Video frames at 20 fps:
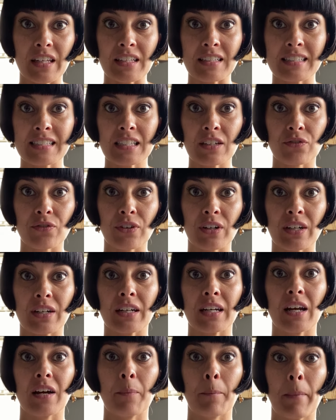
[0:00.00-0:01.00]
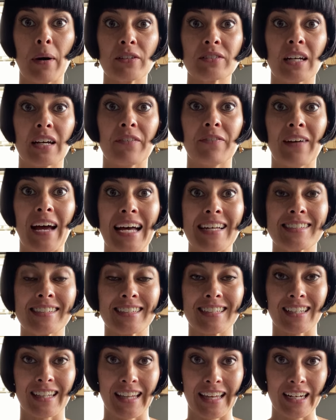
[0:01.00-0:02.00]
these different
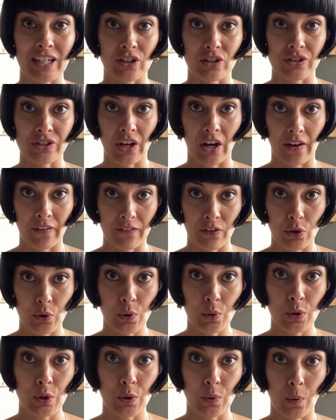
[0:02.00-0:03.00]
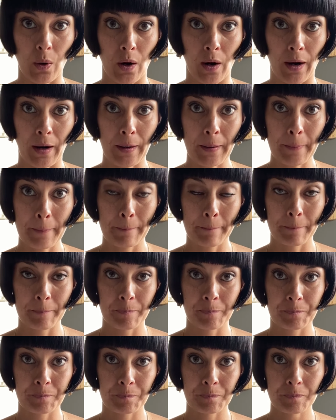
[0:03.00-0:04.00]
multifaceted layers of who you are
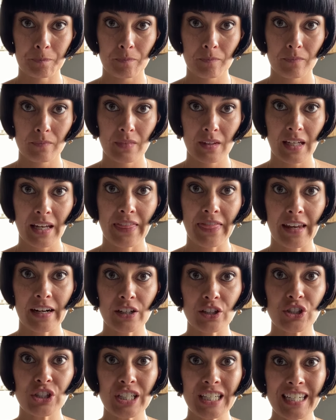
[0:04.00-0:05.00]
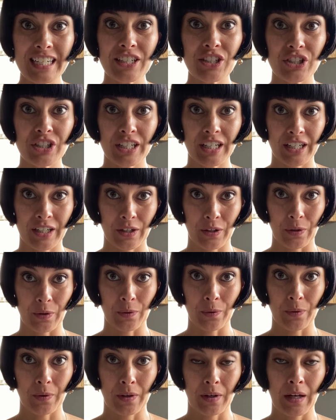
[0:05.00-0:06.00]
that are teaching
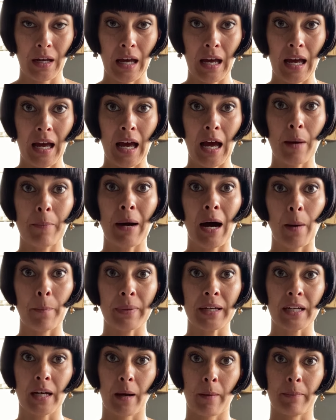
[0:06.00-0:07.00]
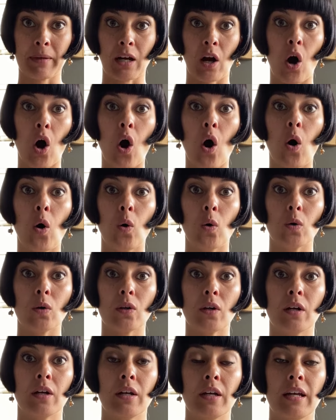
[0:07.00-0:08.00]
you about becoming whole.
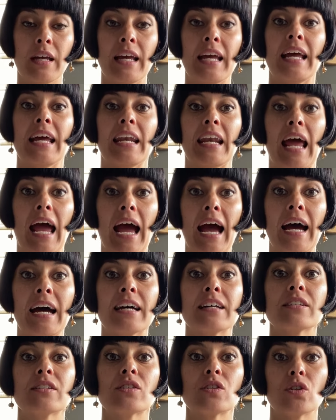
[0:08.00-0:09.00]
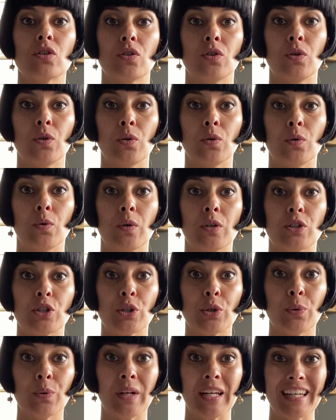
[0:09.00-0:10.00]
And as you
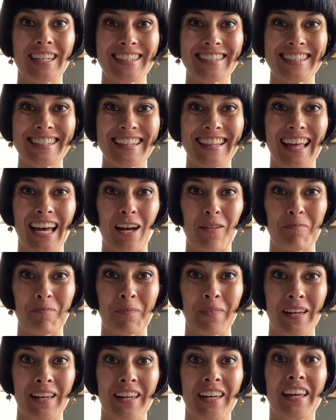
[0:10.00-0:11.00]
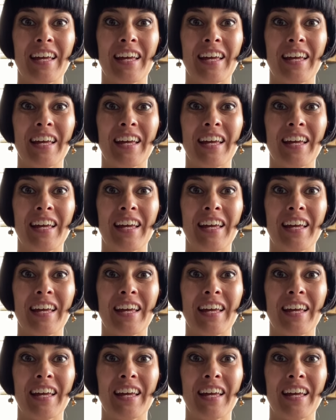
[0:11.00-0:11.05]
tune into them